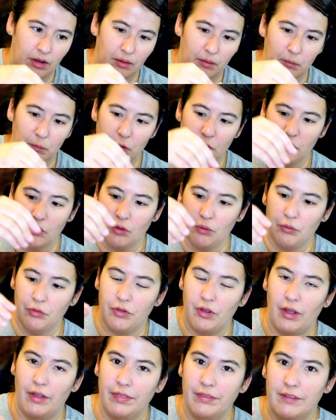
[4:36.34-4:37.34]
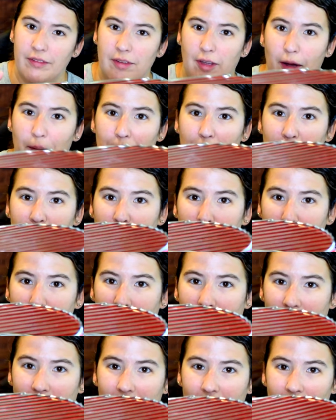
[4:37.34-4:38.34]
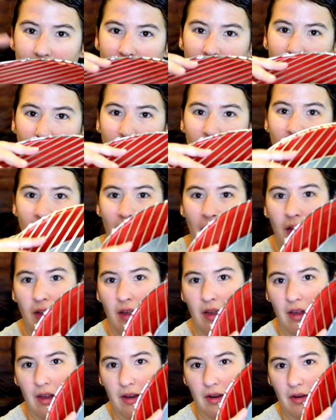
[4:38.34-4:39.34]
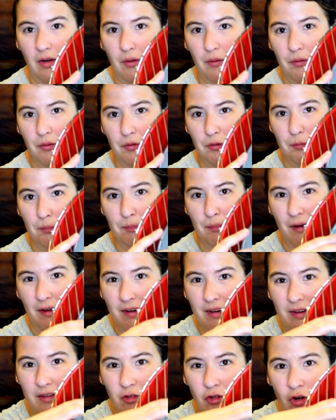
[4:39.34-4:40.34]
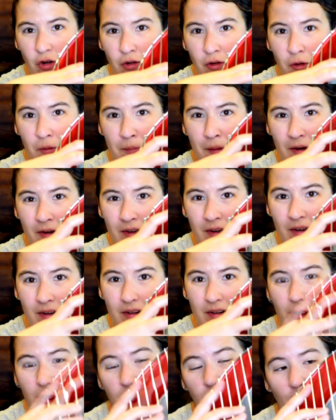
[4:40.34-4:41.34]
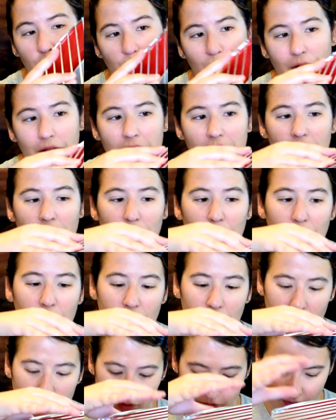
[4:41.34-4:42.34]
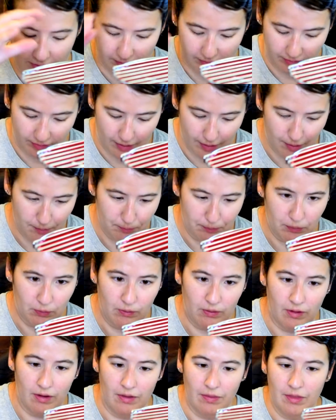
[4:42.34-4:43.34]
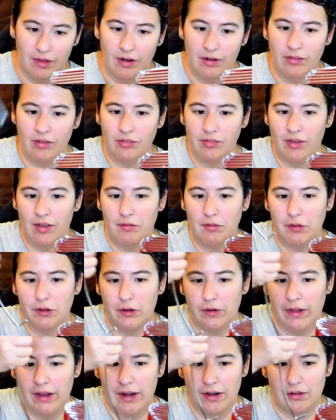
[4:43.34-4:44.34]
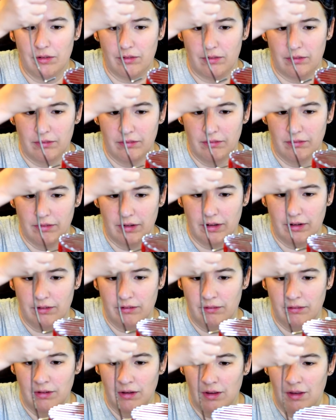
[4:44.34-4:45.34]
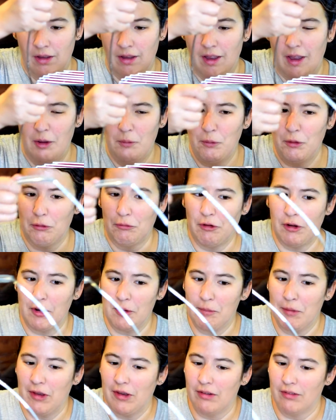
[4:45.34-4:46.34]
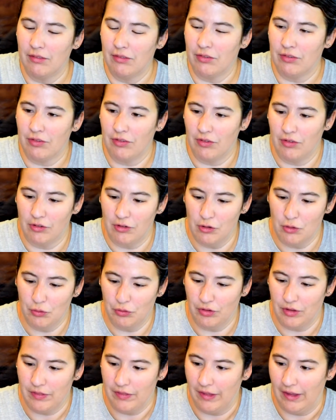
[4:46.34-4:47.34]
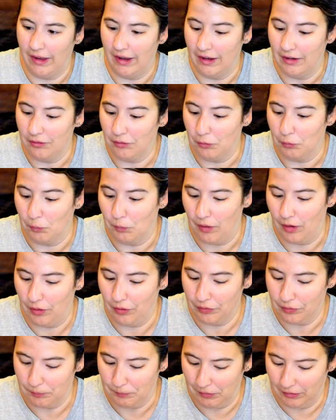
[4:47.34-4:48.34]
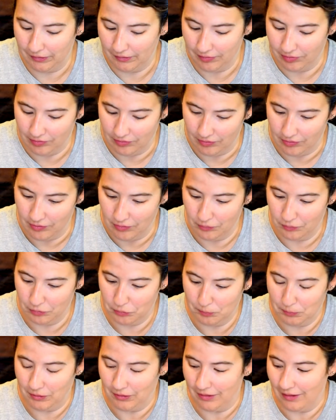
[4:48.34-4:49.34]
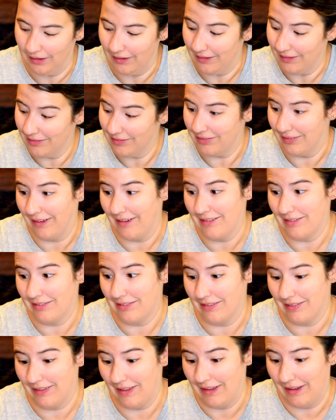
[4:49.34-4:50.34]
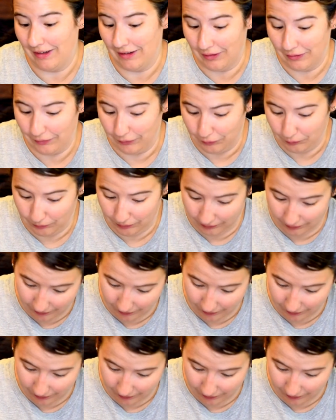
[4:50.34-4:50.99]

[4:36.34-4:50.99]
which goes on the top of the bucket. So it goes bucket, charcoal bucket, the grates, which sits on top, and then it does have a little handle, you know. I wouldn't recommend using the handle while the bucket's in use, but it is nice that they included